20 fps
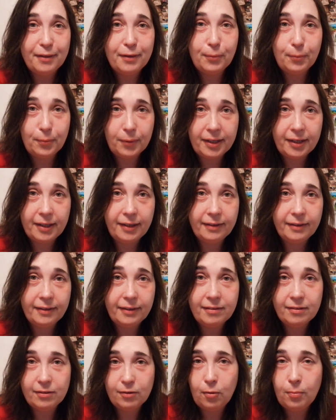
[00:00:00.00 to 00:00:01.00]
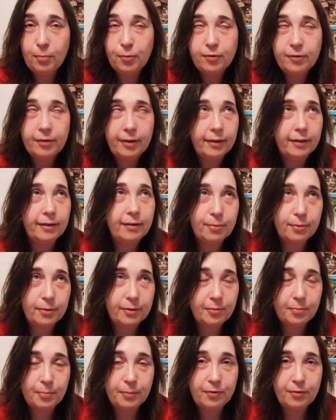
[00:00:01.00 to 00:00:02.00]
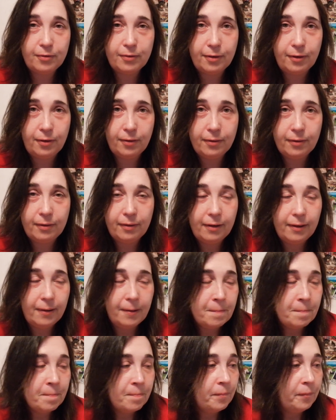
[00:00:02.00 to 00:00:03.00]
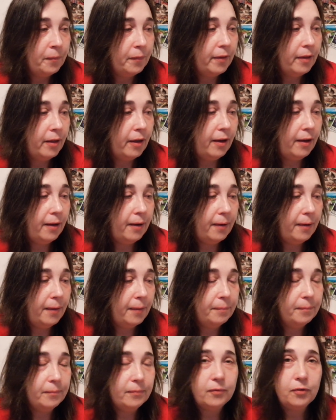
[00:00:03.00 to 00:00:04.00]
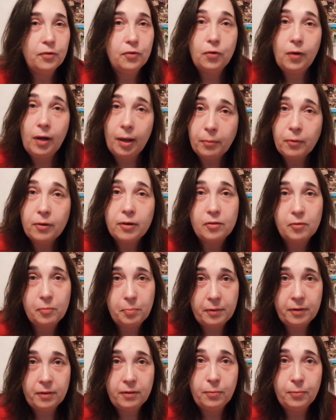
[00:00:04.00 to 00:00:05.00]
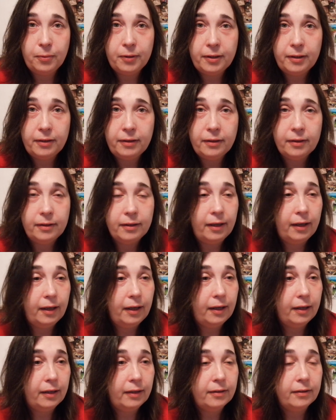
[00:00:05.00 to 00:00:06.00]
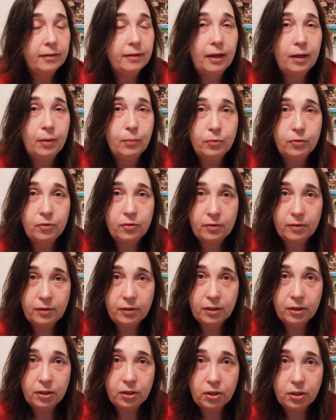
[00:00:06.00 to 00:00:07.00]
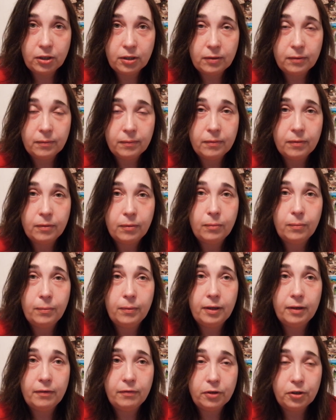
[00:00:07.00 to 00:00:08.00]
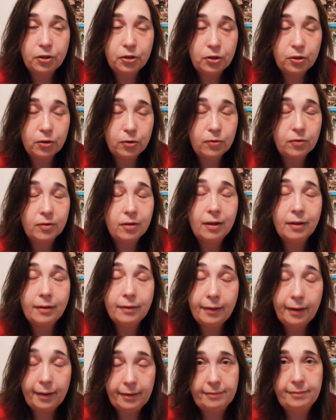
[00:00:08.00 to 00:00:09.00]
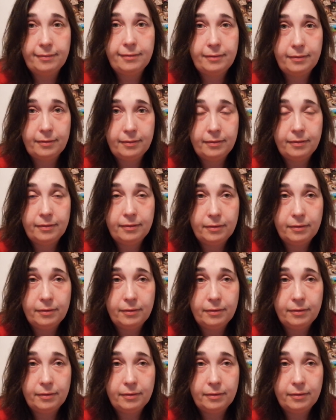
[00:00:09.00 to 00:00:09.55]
the wheel. It's almost like Christmas, you know. Um, so I'm going to spin the wheel and I will stitch whatever it shows unless